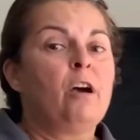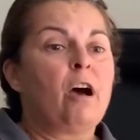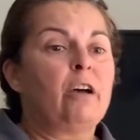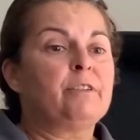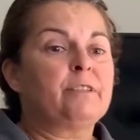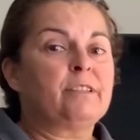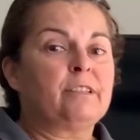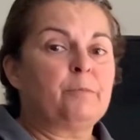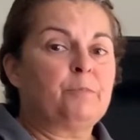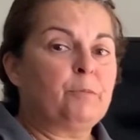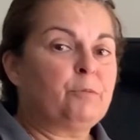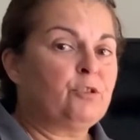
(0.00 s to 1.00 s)
Obviously,
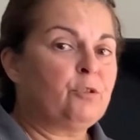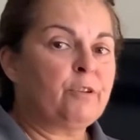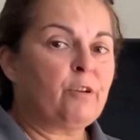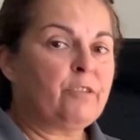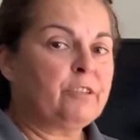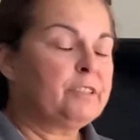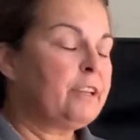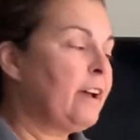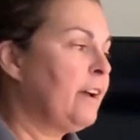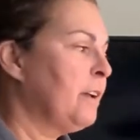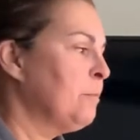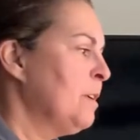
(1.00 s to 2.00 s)
people do it all the
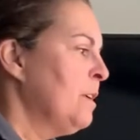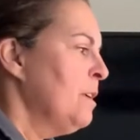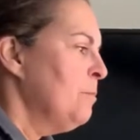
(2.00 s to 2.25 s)
time,